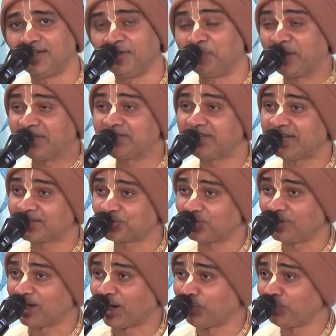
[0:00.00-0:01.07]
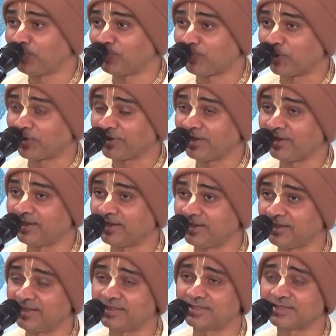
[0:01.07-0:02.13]
Imagine actually how important
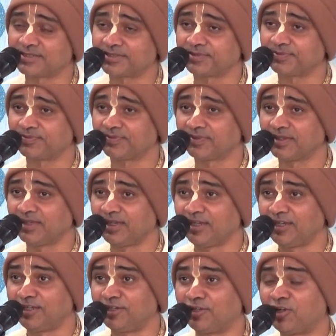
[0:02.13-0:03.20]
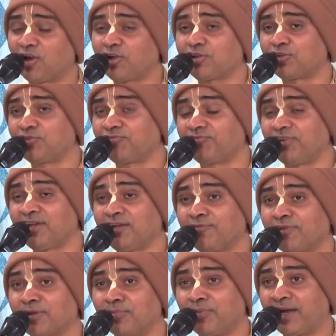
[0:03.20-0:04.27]
it is not to fill
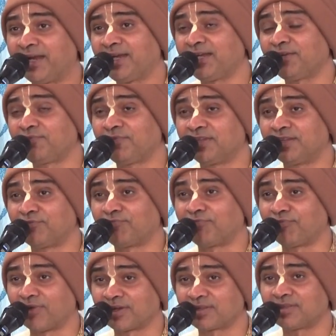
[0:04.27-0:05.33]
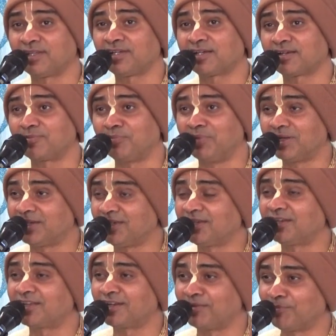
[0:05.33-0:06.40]
our mind with further
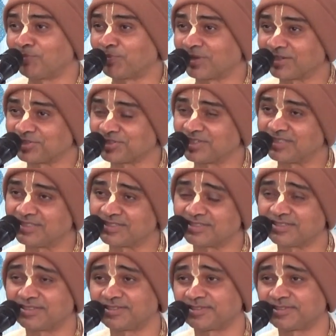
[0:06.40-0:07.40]
material impressions.